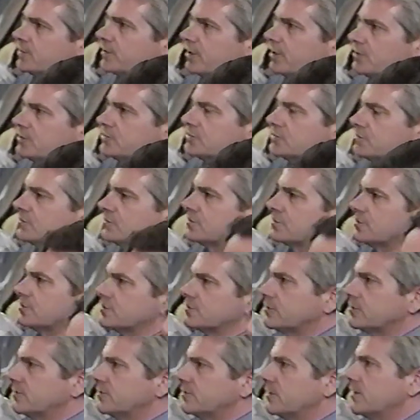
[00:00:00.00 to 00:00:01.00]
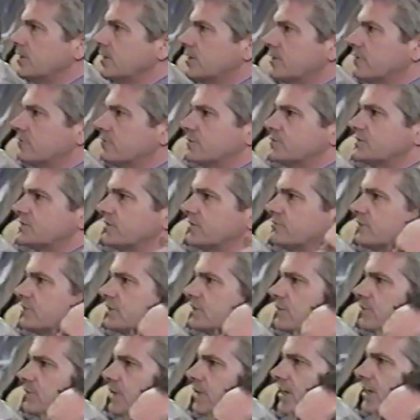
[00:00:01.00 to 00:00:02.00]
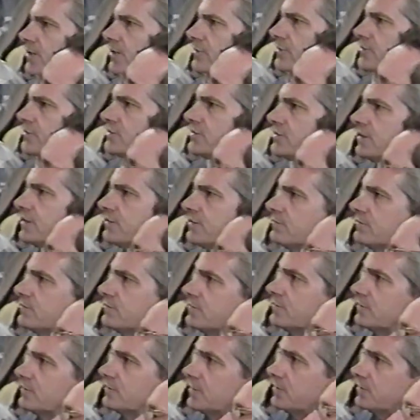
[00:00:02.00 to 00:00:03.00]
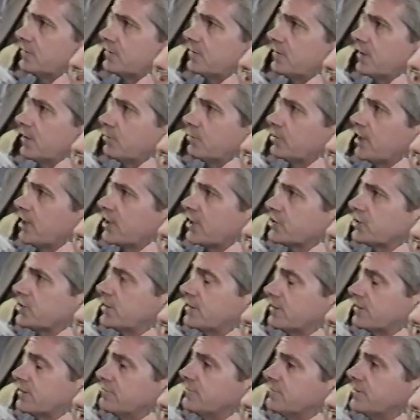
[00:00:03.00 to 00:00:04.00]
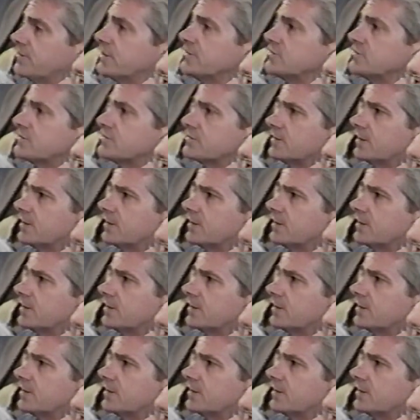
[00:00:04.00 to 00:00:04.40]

We also heard from several commanders that they were actually convinced that